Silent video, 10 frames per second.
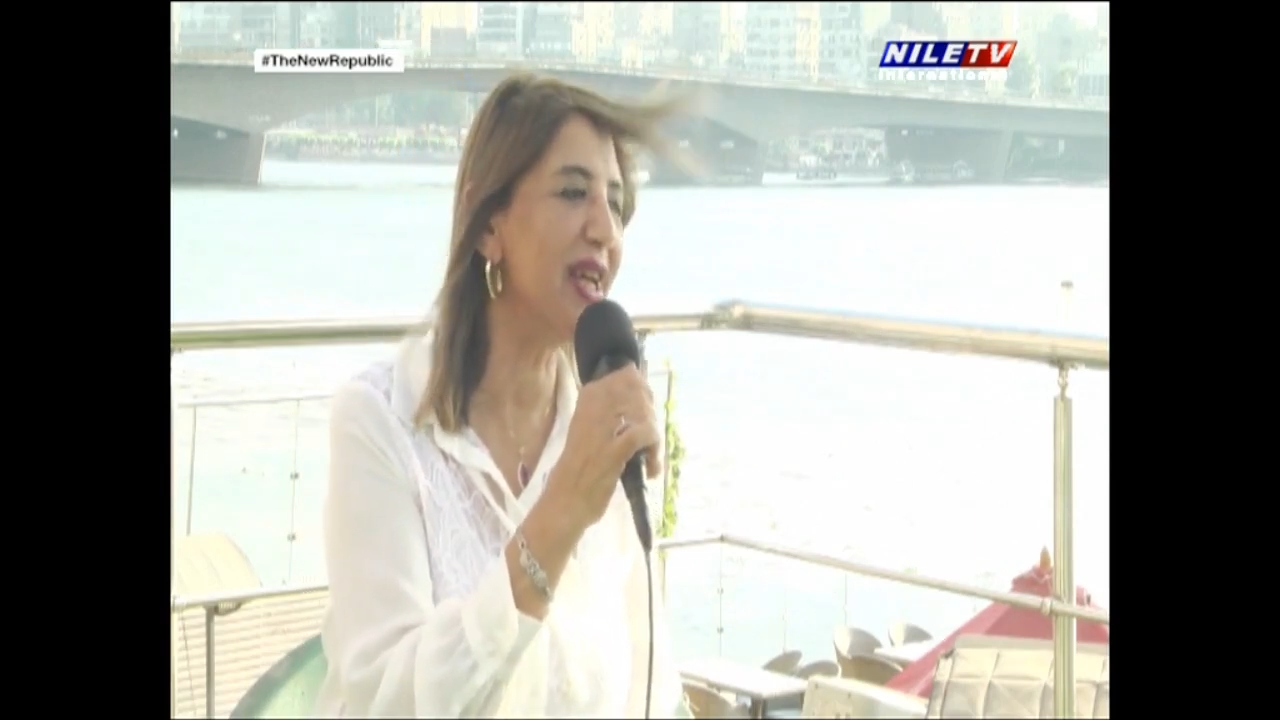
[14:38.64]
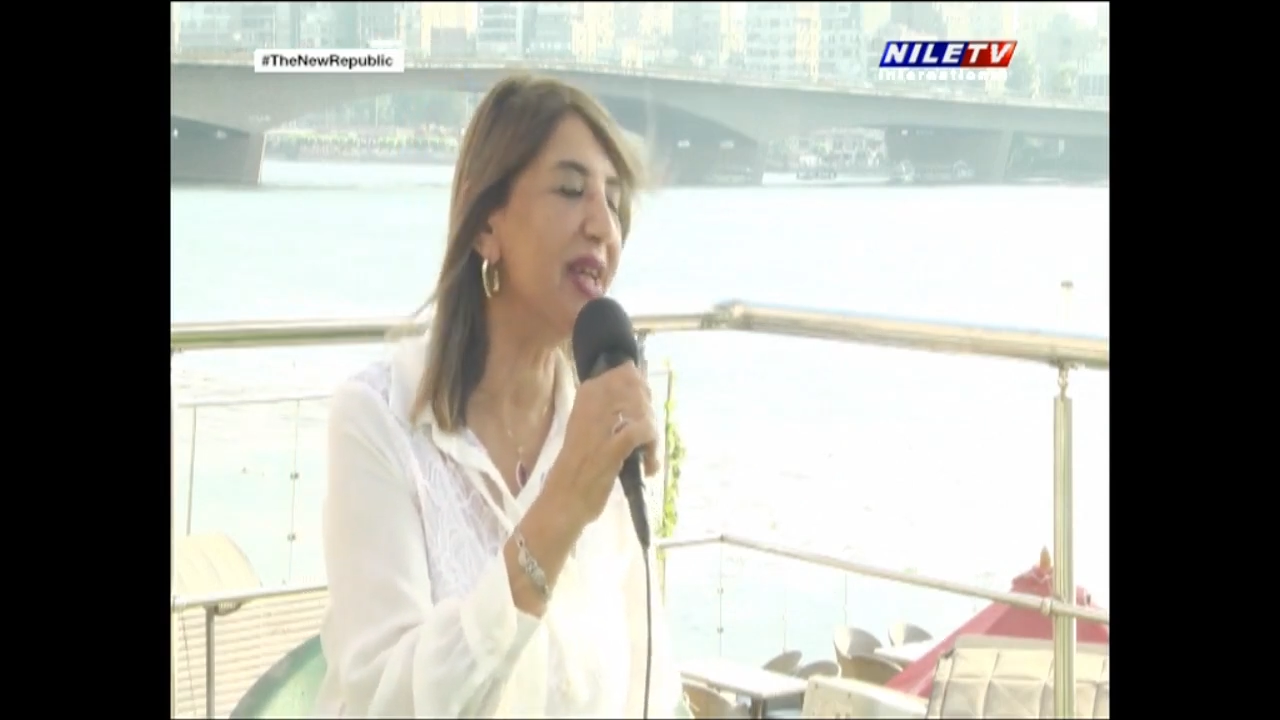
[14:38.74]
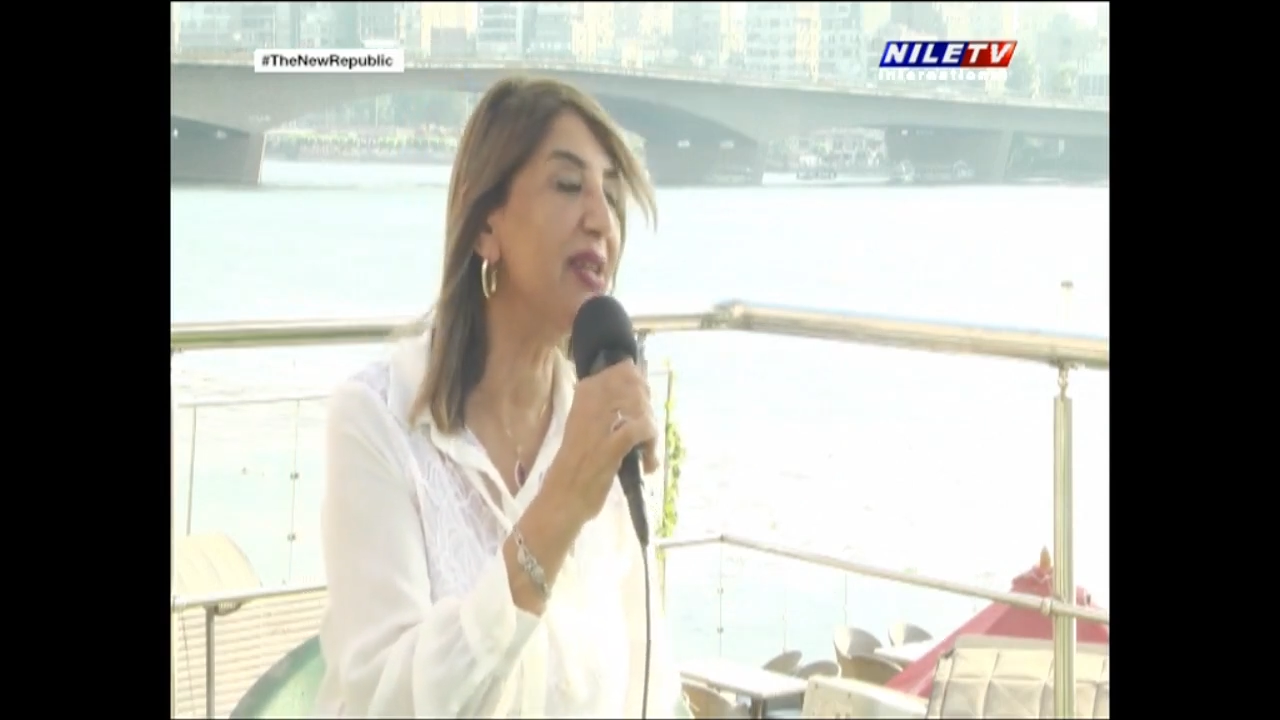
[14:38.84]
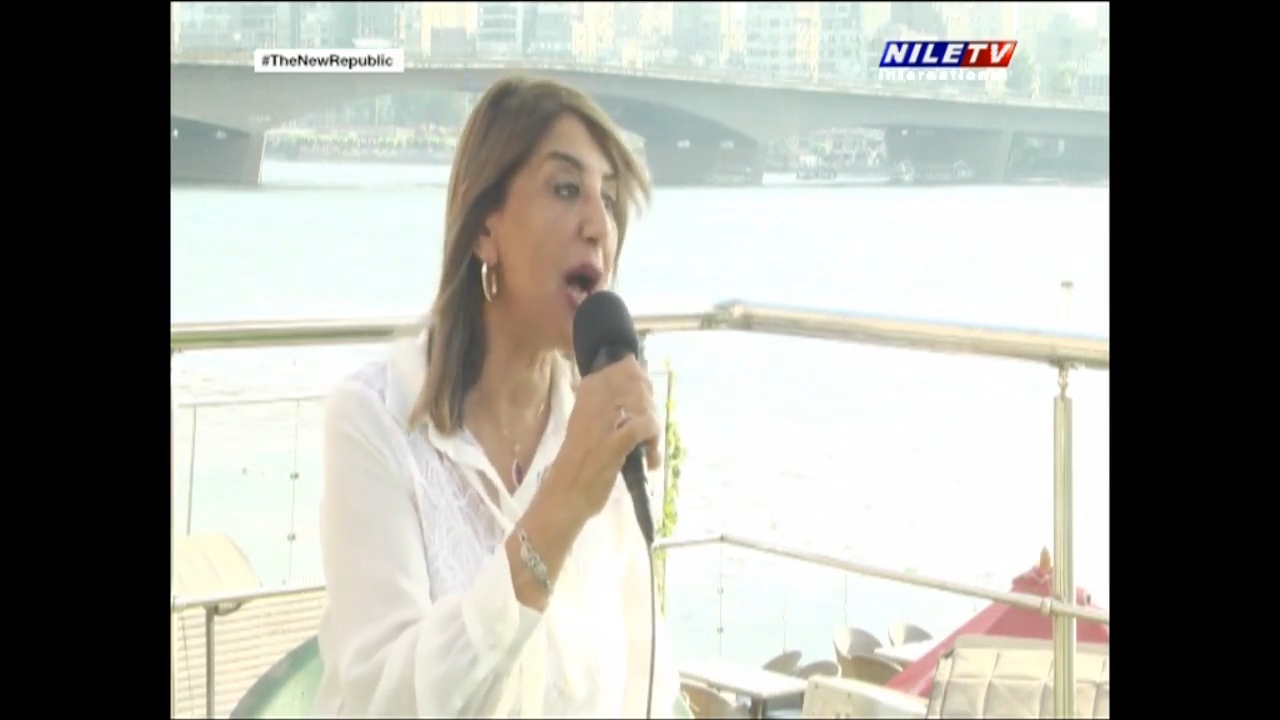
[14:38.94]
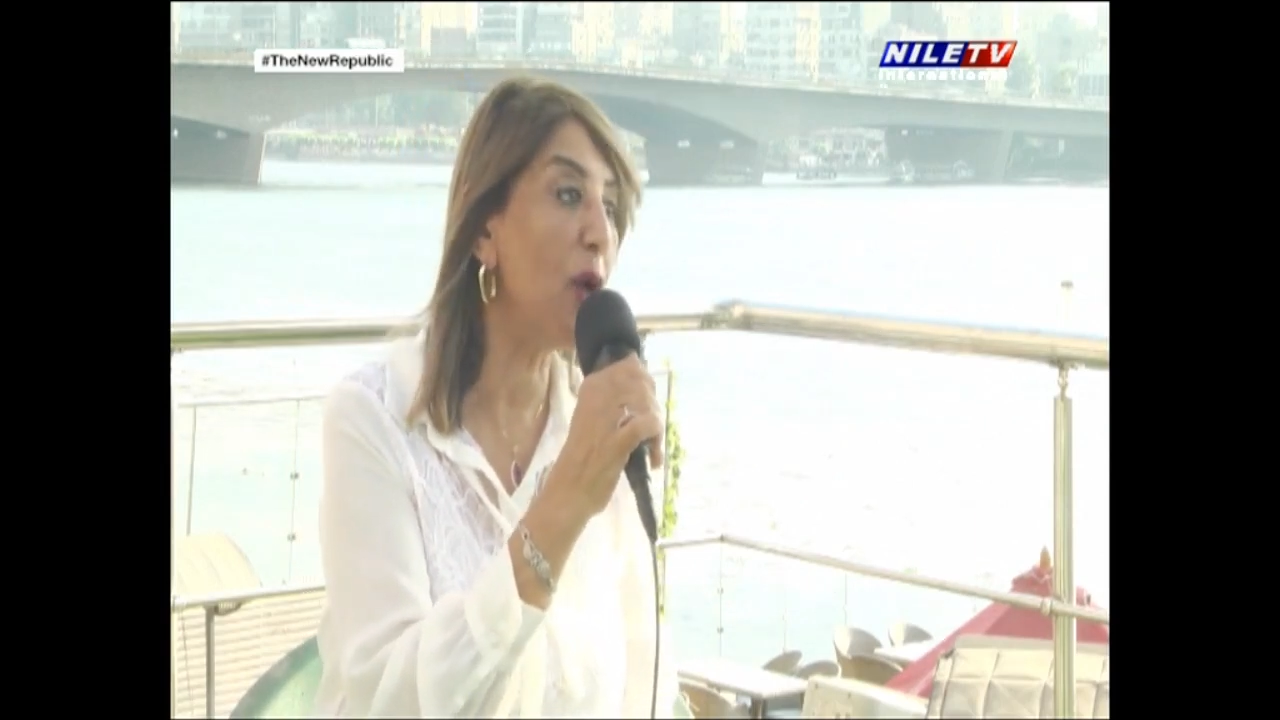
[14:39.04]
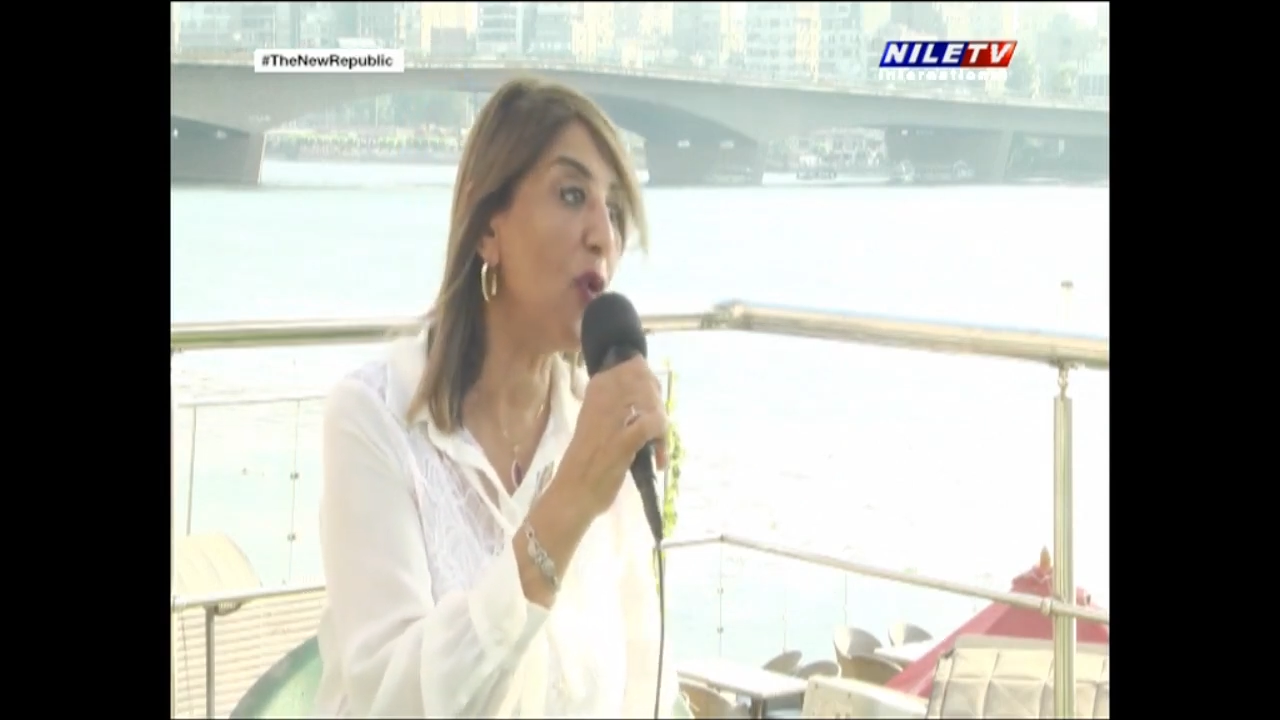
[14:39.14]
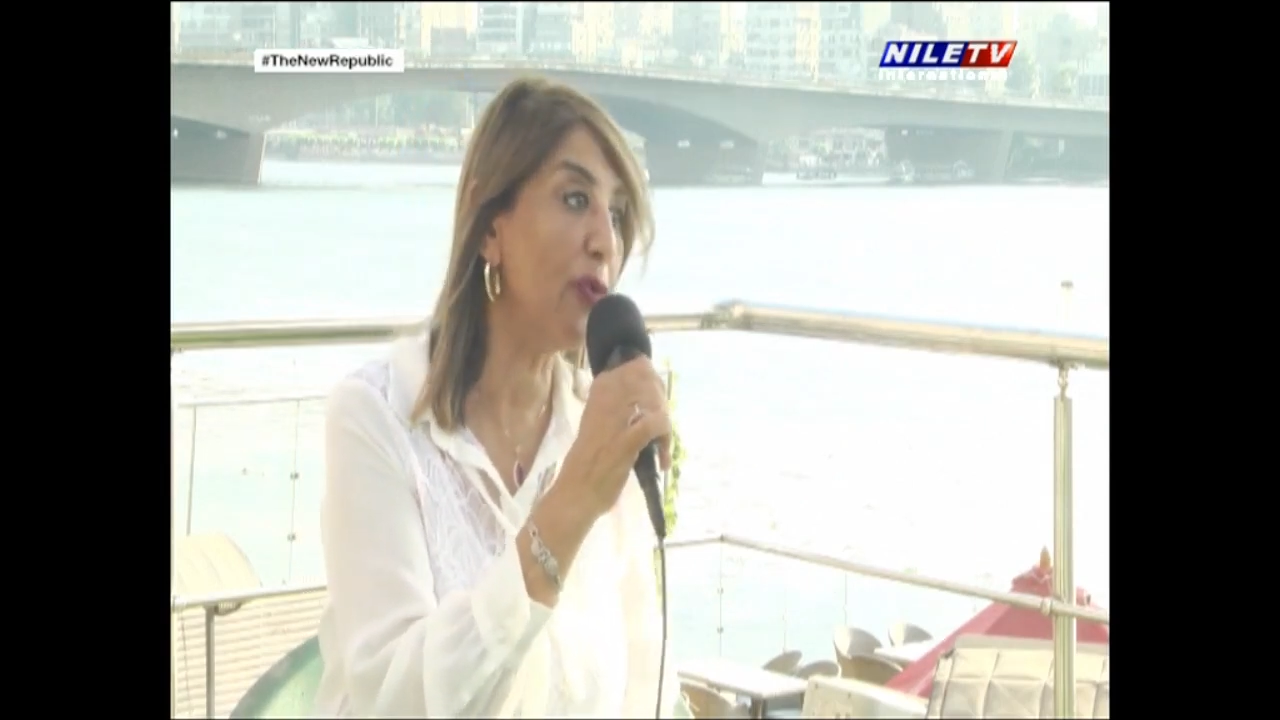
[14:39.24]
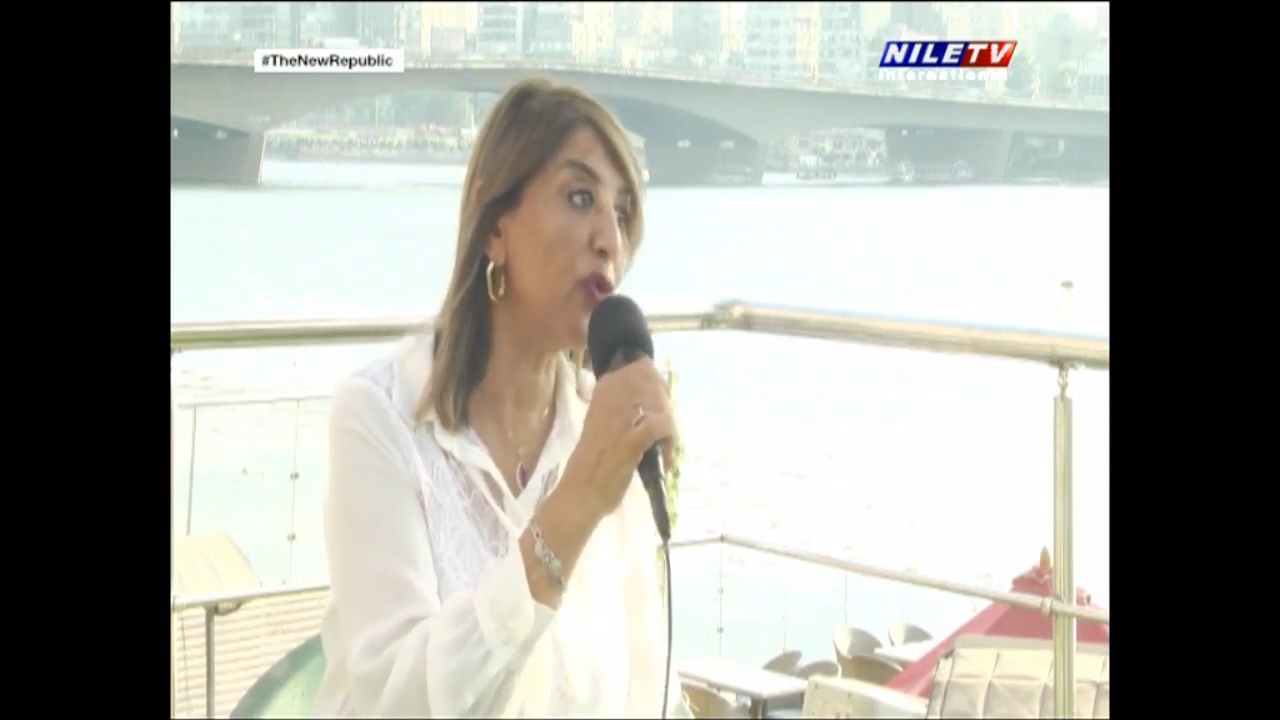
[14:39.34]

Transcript: now of